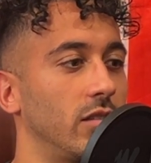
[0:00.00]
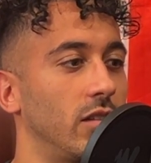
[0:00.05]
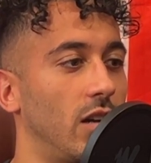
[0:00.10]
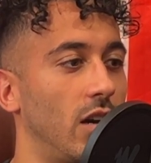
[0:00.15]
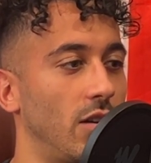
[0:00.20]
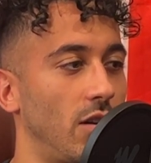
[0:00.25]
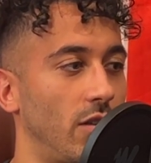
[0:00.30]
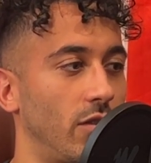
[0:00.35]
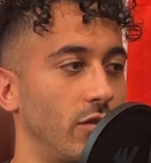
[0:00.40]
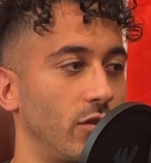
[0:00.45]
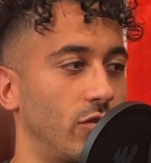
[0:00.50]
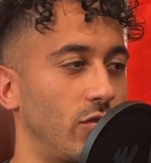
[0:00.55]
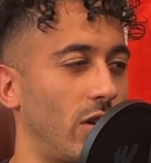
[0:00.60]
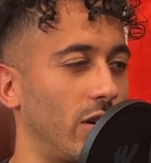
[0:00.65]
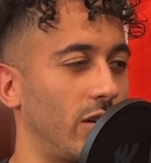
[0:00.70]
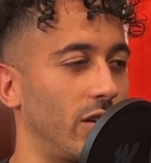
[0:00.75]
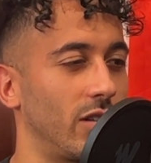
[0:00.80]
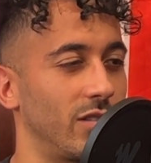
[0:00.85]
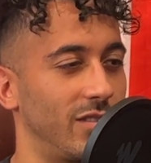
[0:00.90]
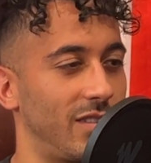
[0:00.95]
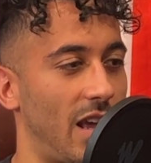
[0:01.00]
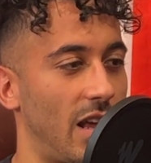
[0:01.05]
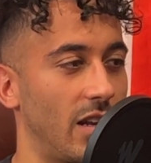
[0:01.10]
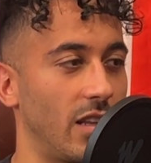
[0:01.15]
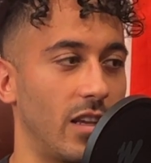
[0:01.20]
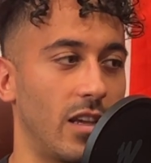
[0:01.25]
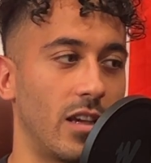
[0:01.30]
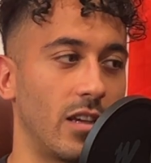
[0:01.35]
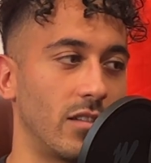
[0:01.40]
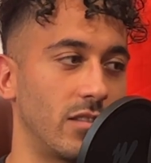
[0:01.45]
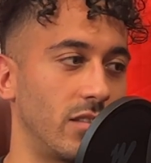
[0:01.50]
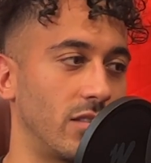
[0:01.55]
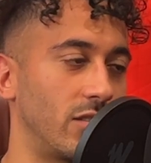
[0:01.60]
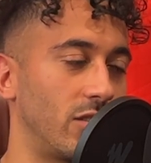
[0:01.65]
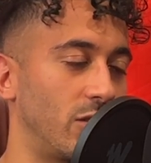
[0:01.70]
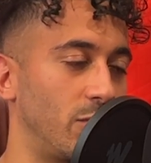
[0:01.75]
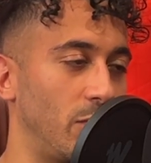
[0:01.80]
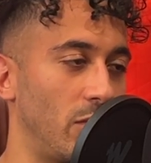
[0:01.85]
another striker because Danny Ings, let's just